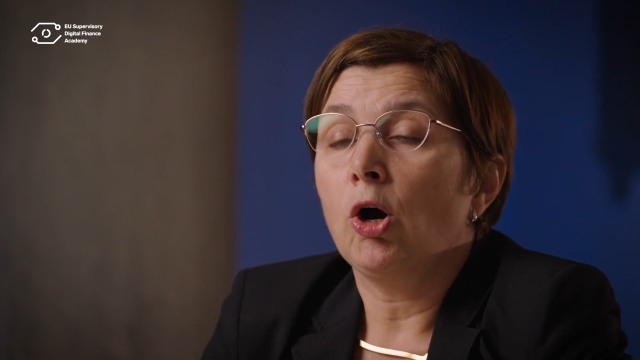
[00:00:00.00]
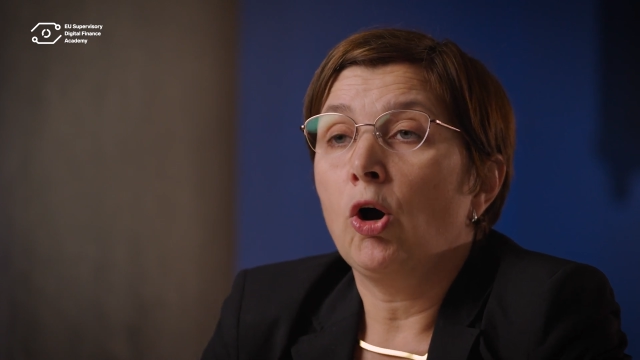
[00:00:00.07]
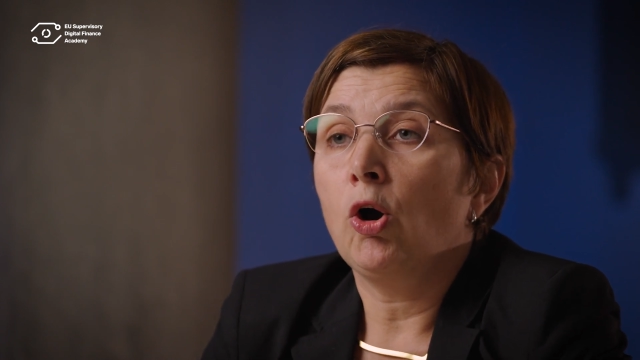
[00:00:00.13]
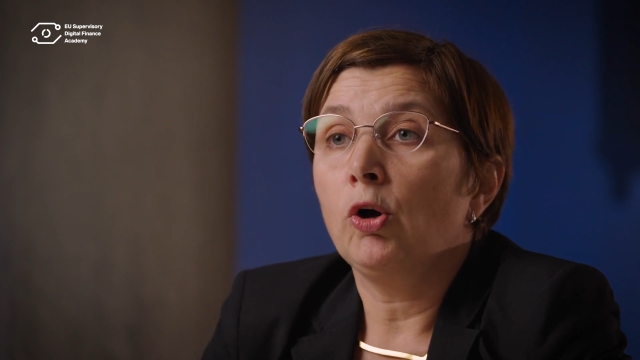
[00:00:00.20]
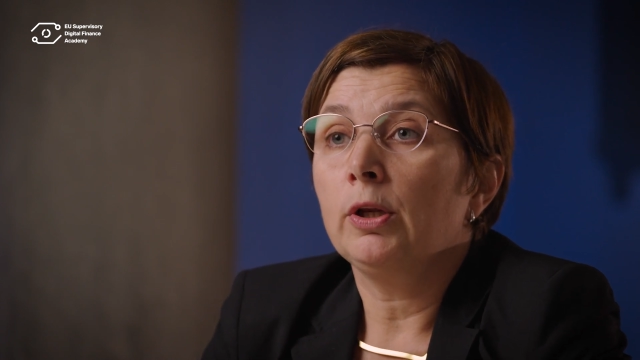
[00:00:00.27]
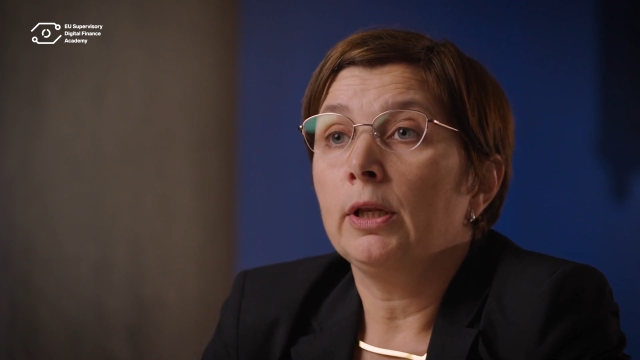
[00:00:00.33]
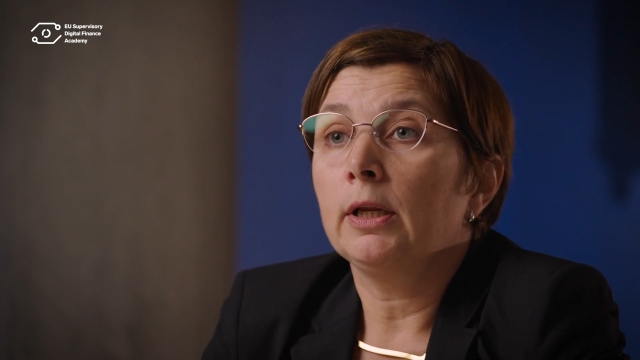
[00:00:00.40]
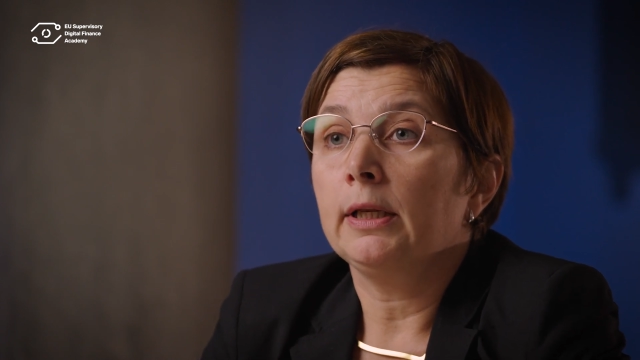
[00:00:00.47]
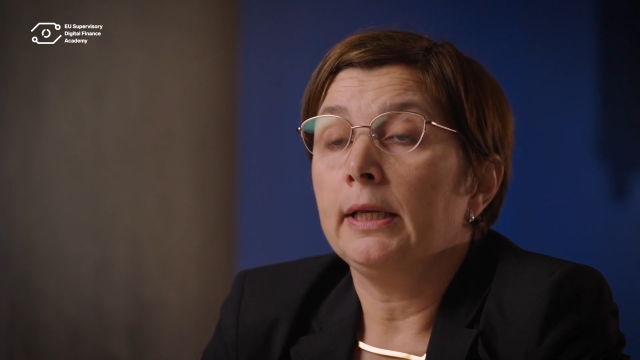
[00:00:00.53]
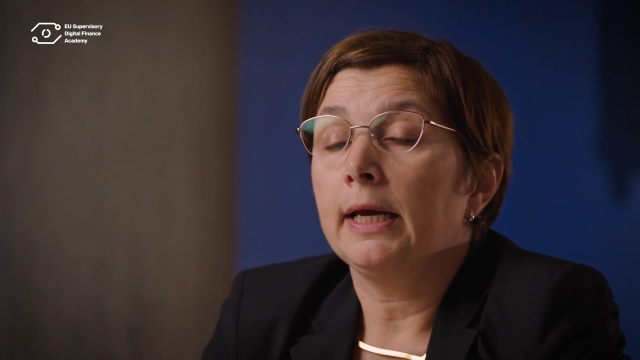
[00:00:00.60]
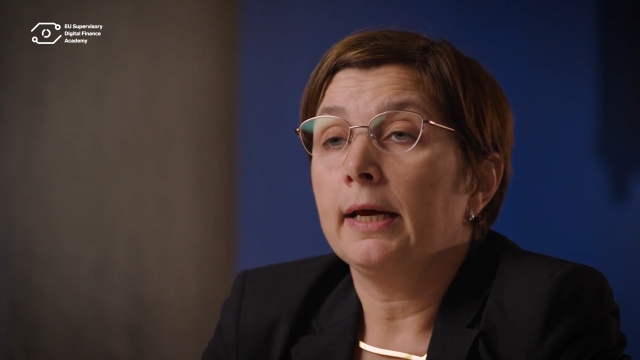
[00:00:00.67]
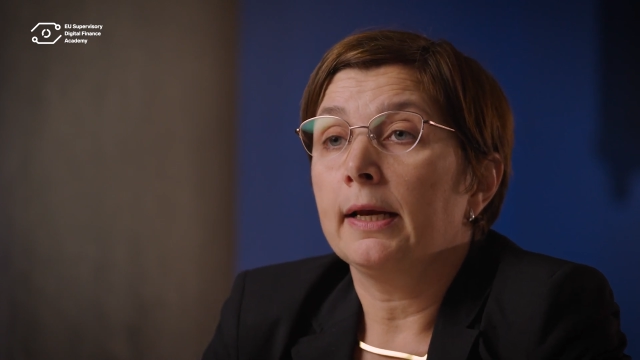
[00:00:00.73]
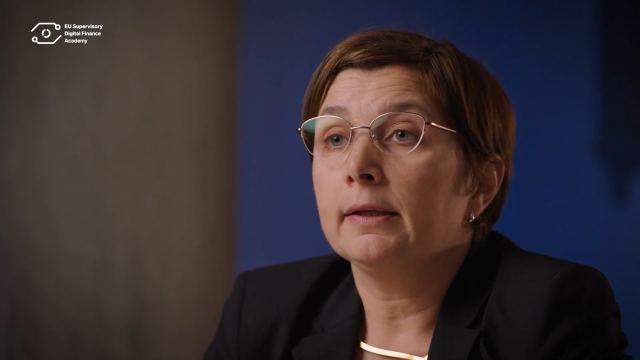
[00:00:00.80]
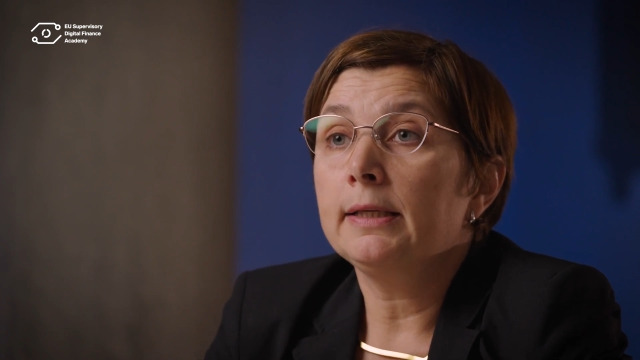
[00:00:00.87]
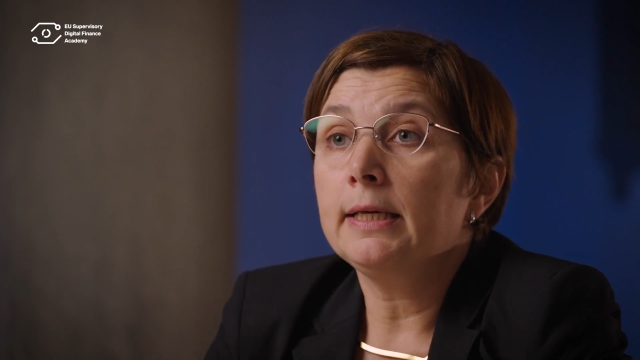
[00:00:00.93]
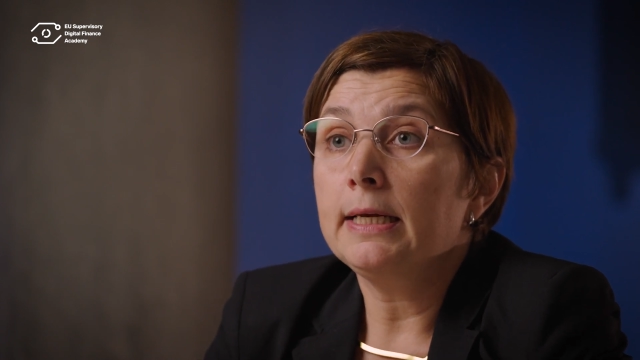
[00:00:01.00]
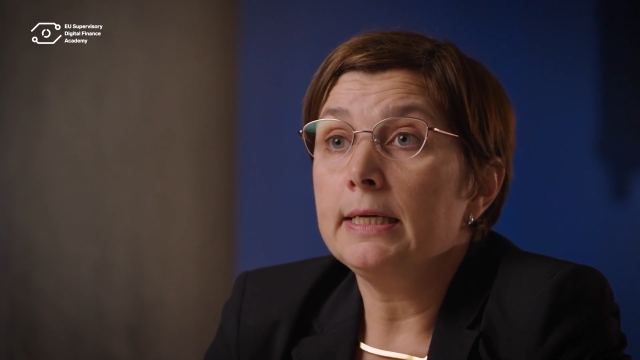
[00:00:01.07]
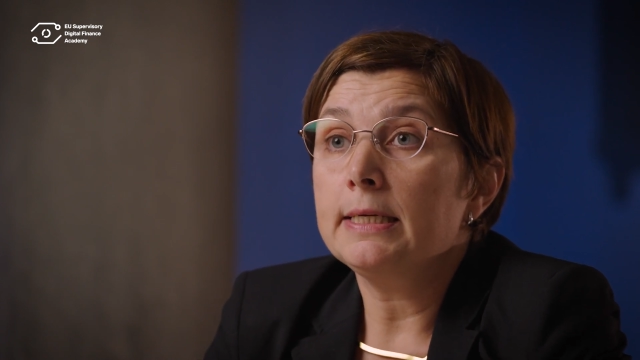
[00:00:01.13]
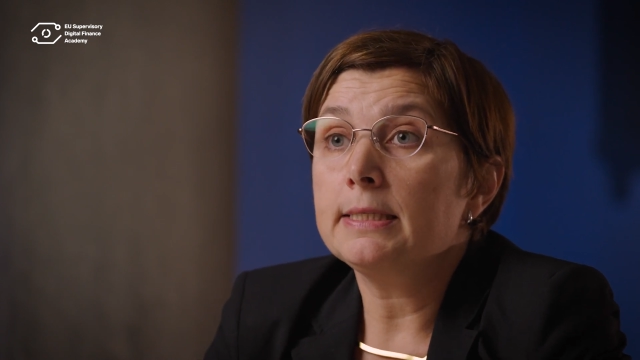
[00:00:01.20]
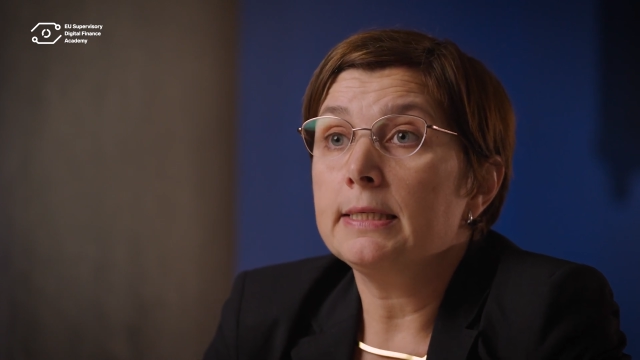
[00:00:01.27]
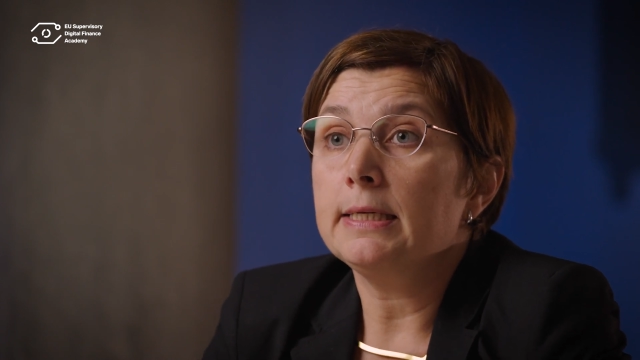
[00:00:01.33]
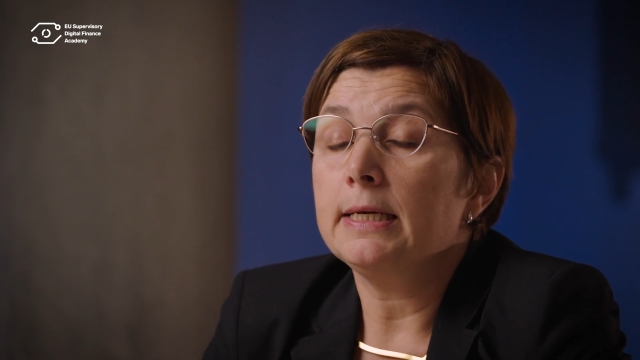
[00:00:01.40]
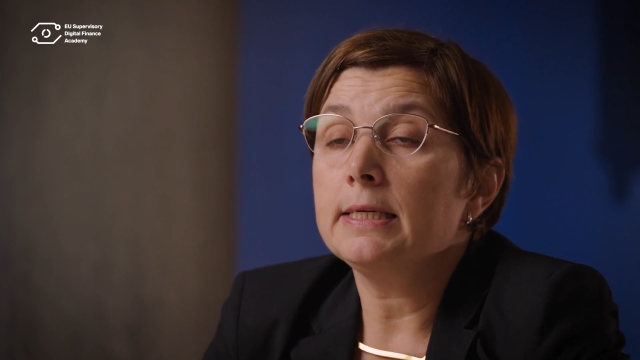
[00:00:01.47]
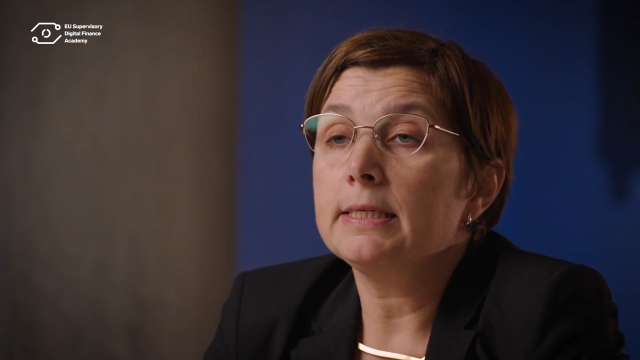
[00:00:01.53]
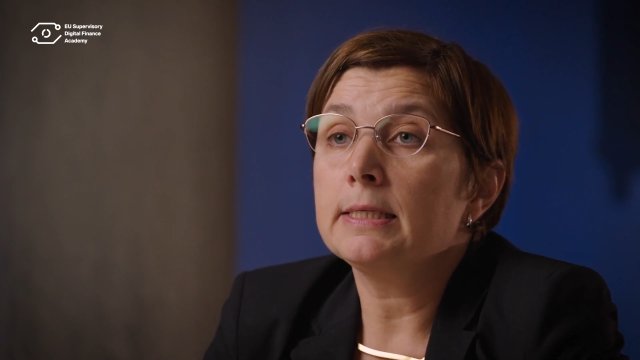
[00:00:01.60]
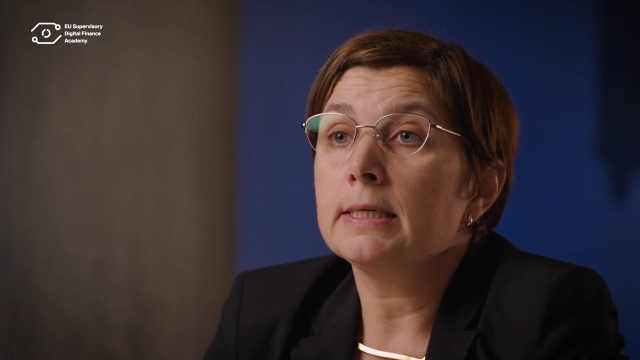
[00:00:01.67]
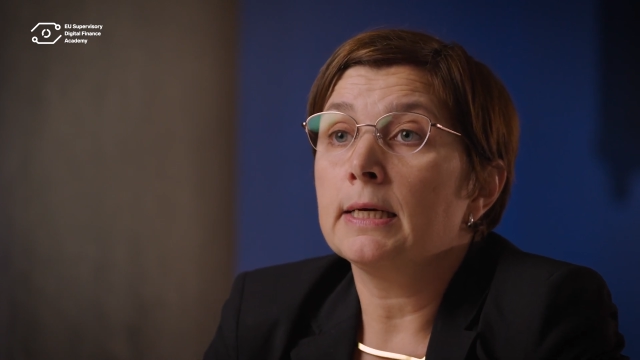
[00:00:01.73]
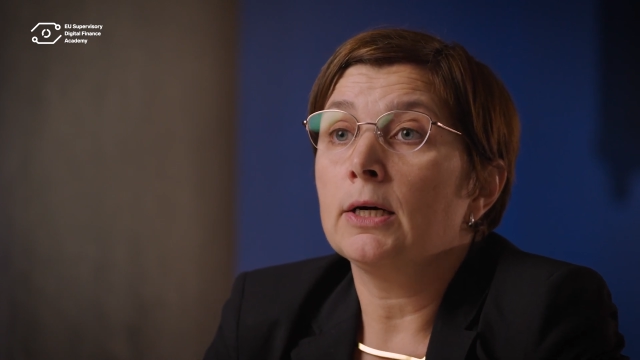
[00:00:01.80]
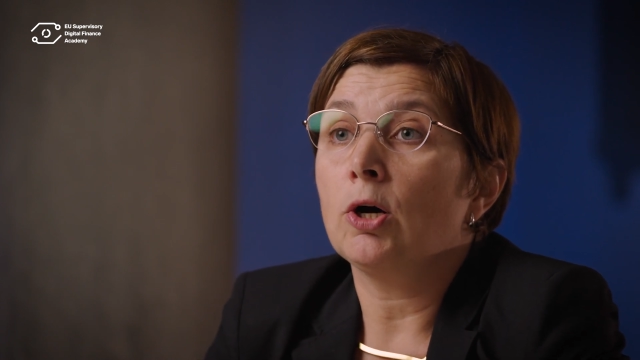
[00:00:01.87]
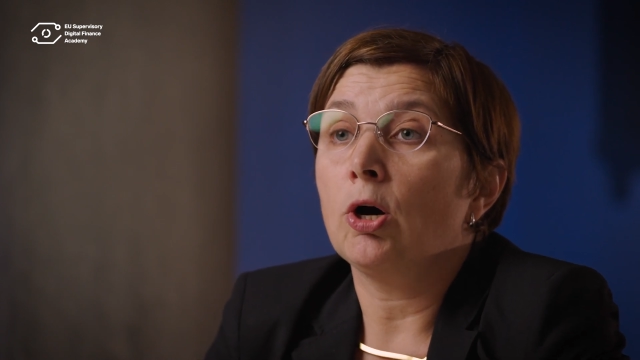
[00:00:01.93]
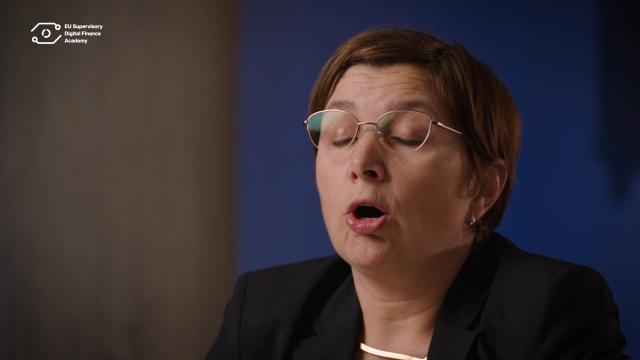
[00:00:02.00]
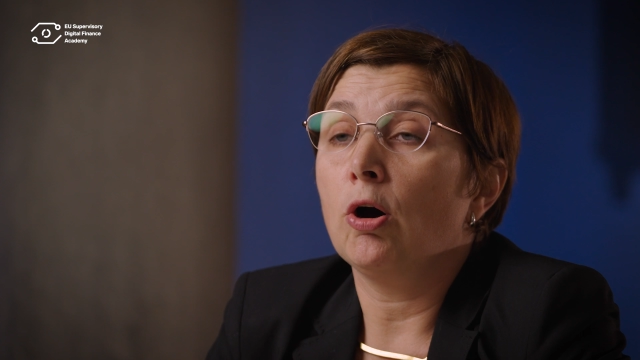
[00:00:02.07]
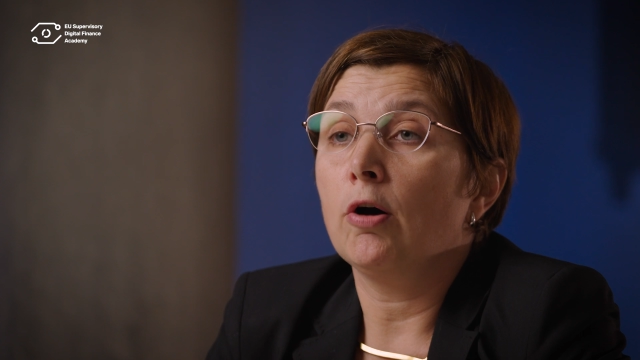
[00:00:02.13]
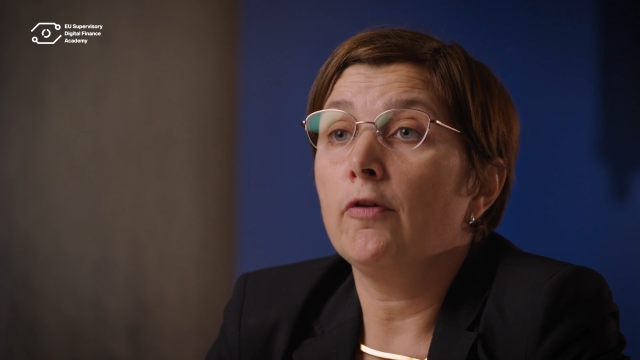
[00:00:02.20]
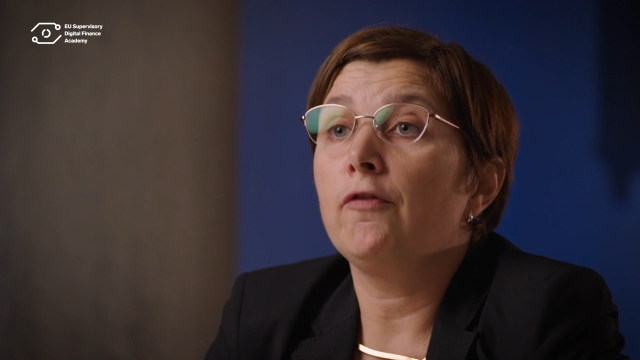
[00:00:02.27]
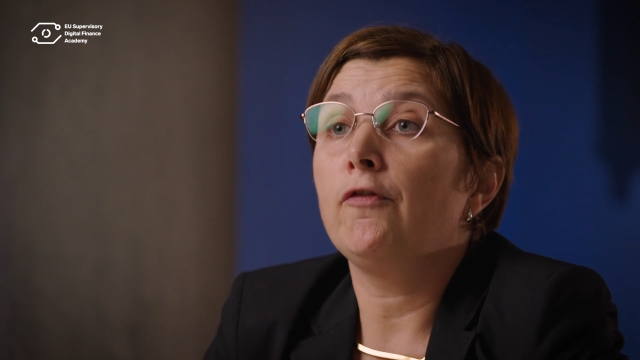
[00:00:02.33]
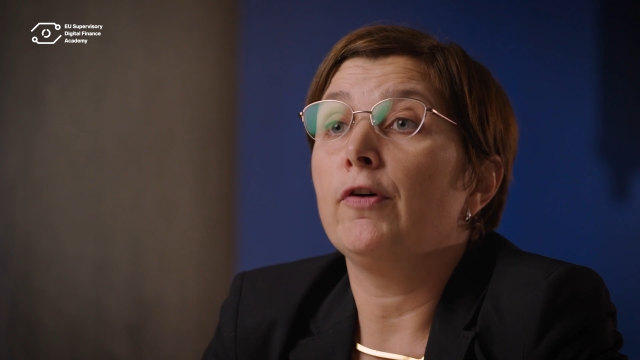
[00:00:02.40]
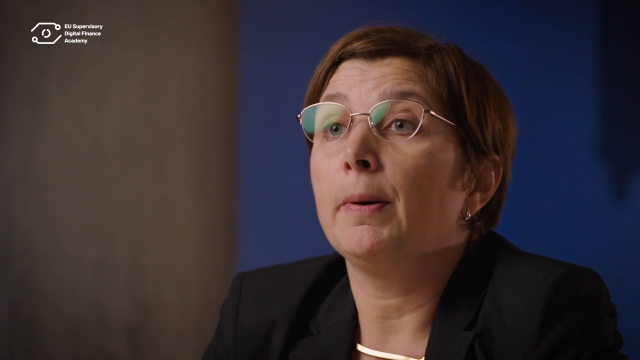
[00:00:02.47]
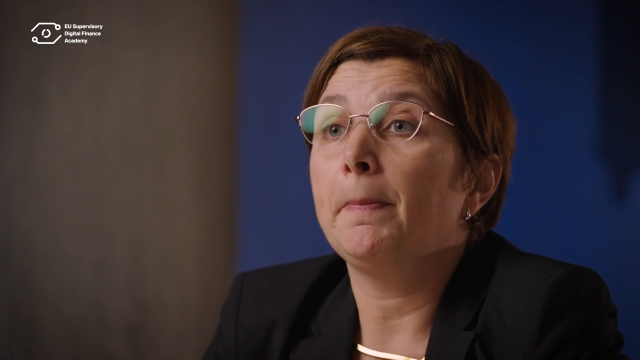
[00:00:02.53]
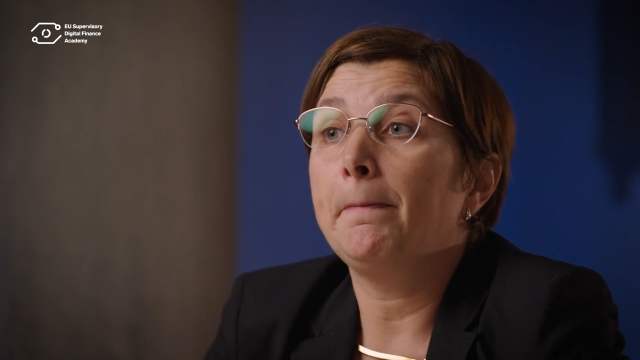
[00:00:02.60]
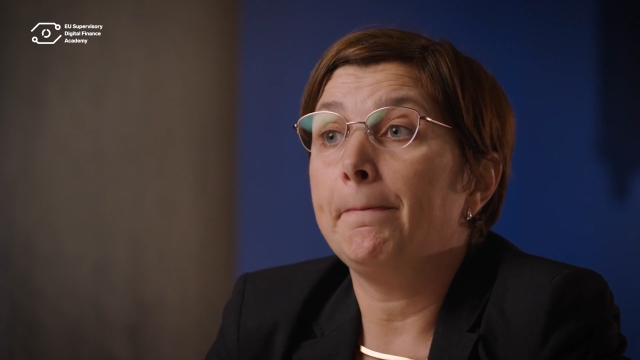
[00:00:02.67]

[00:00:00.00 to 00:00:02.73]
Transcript: on the characteristics of